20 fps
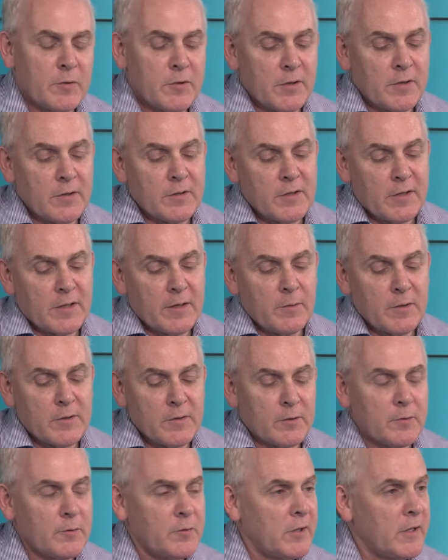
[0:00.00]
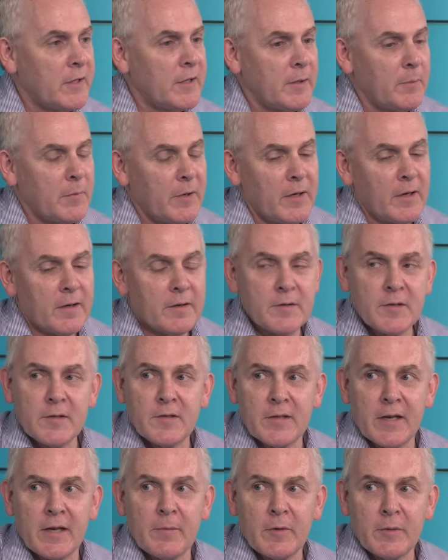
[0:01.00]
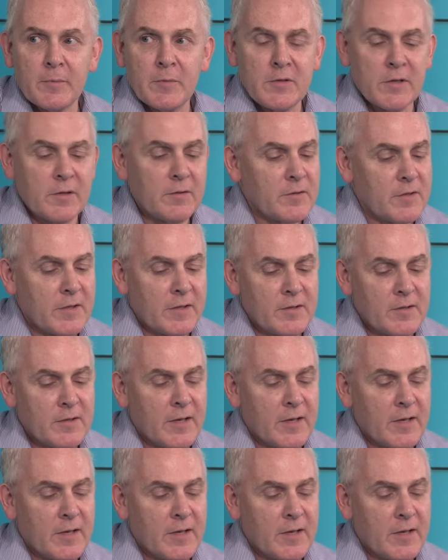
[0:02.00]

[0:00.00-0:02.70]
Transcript: an opportunity. We saw GDPR as the same opportunity.